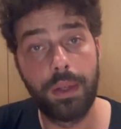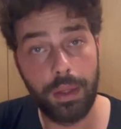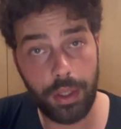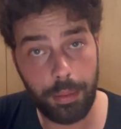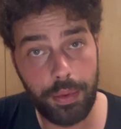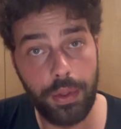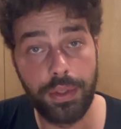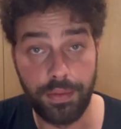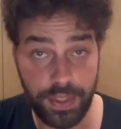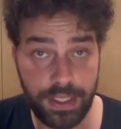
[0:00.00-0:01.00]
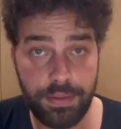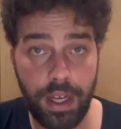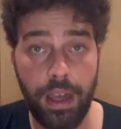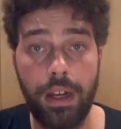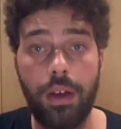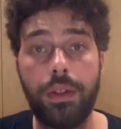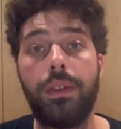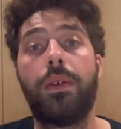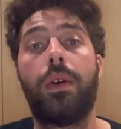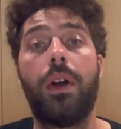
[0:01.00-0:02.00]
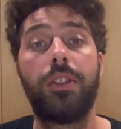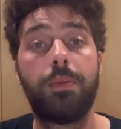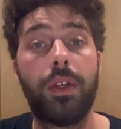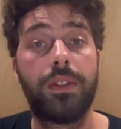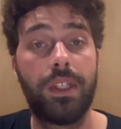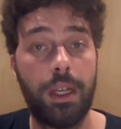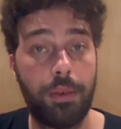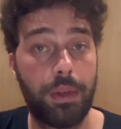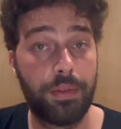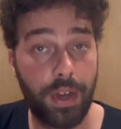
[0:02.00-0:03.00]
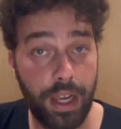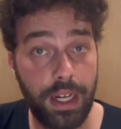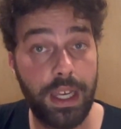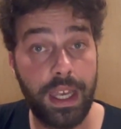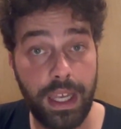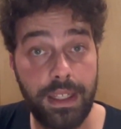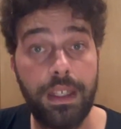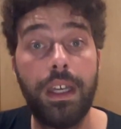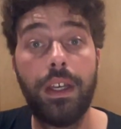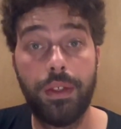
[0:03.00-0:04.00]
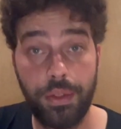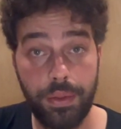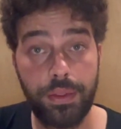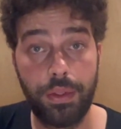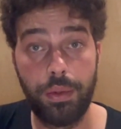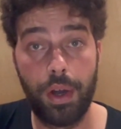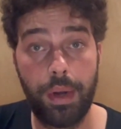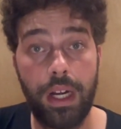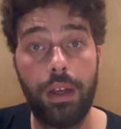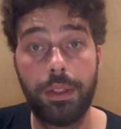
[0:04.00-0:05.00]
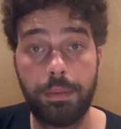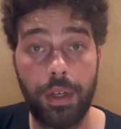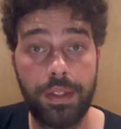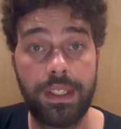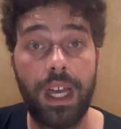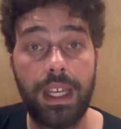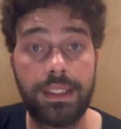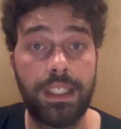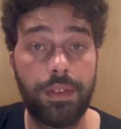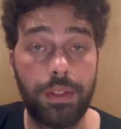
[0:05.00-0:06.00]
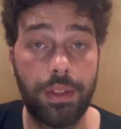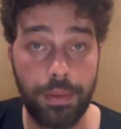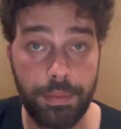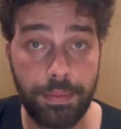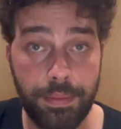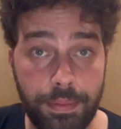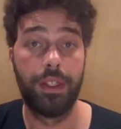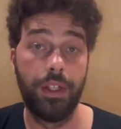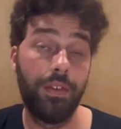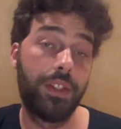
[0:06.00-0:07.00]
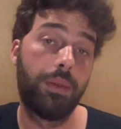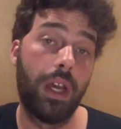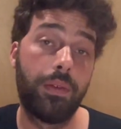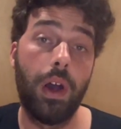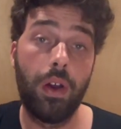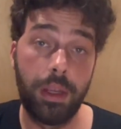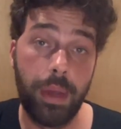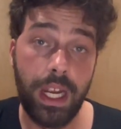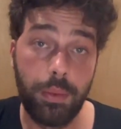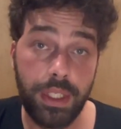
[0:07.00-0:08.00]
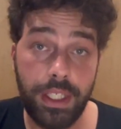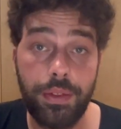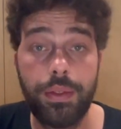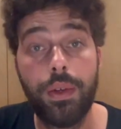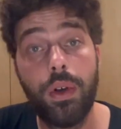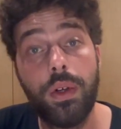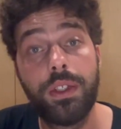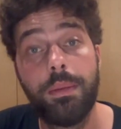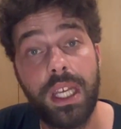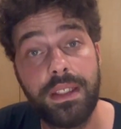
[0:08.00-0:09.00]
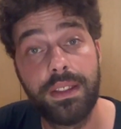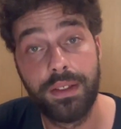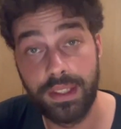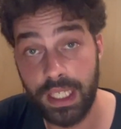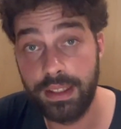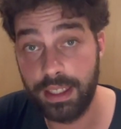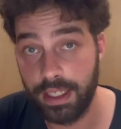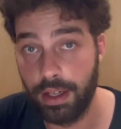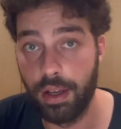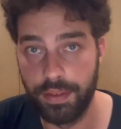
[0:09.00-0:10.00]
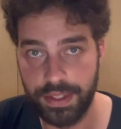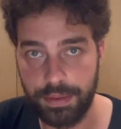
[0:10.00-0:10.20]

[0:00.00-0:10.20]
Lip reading: upload this file on your HubSpot library file and use the URL HubSpot has given you. Now that we have our email, we need to automate the sending of it.